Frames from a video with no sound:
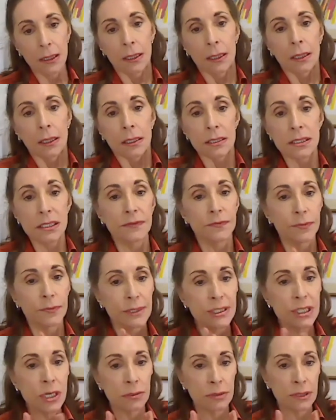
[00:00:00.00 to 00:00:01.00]
because if we
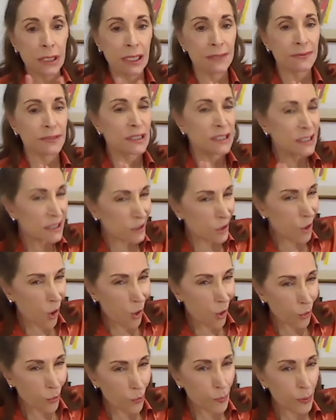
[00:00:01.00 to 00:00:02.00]
don't have a little
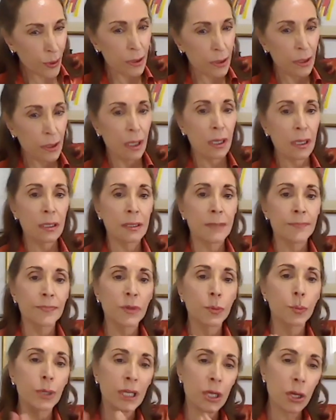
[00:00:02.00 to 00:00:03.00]
hope,
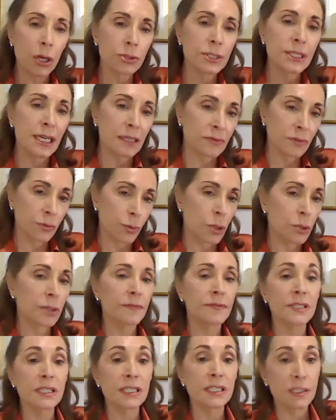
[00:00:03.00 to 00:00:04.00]
we go down the road of
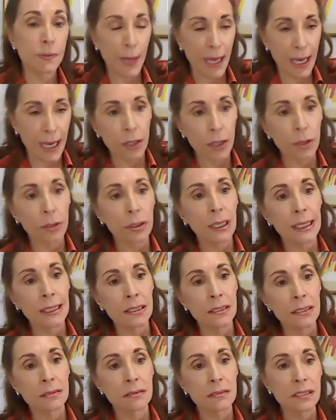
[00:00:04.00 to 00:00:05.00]
despair,
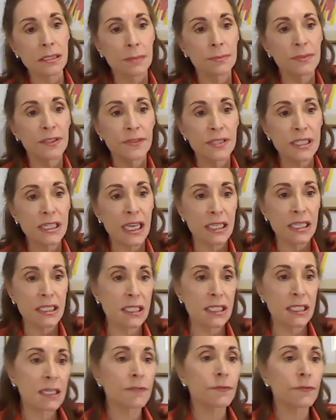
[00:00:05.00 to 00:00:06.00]
and some of us get
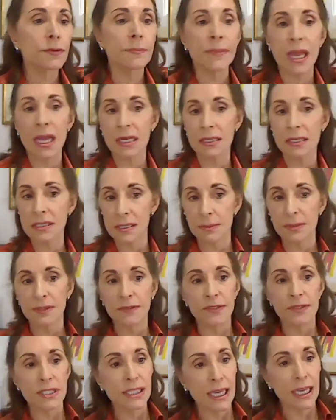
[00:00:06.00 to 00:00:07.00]
sick from that, some of
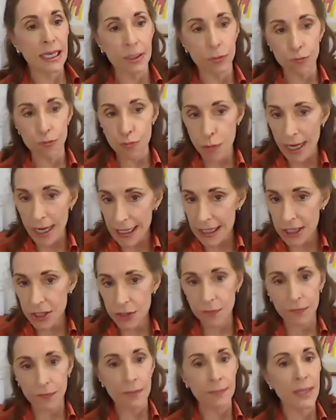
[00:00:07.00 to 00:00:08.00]
us get enraged
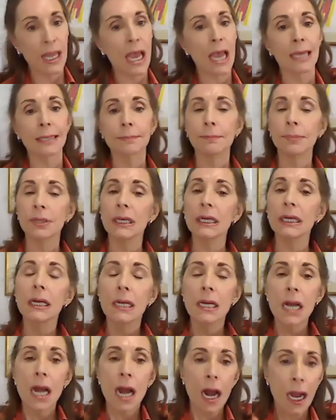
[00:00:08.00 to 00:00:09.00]
from that. But
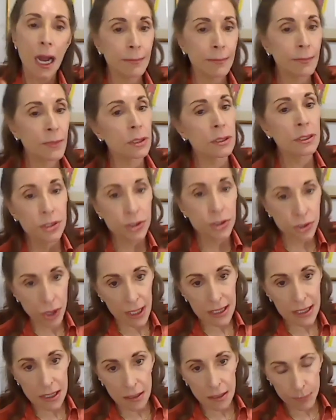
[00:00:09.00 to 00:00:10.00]
I'm going to try
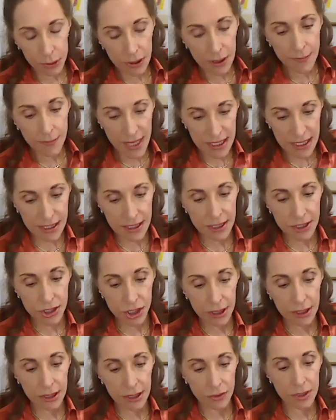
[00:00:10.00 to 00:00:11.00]
to put a message
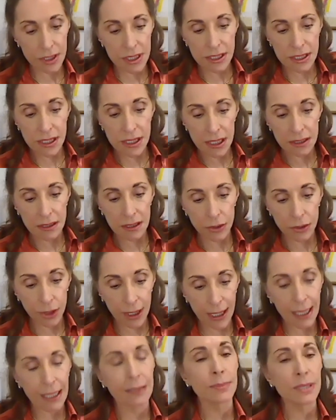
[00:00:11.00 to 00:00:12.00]
here, is that there
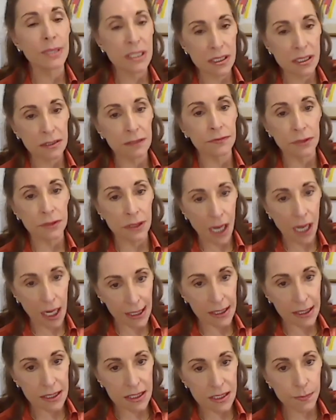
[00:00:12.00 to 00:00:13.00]
can be silver
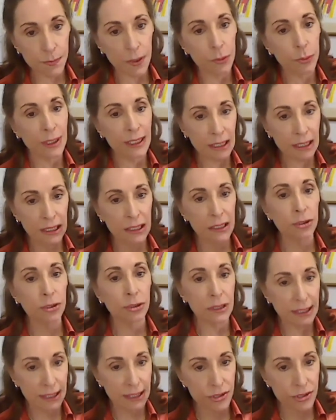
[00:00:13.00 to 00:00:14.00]
linings, but we need good
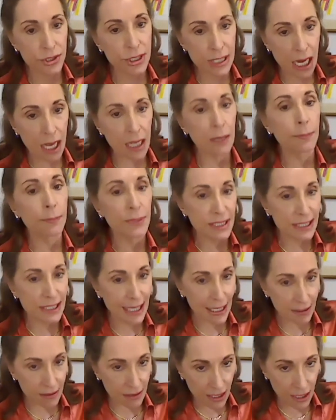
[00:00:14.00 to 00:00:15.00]
leaders to help us get
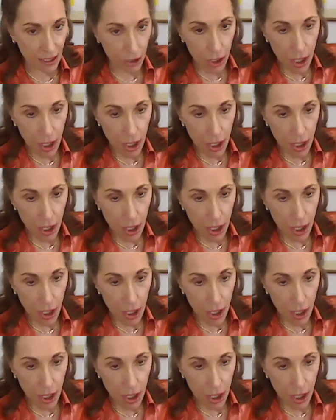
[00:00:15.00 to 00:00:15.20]
there.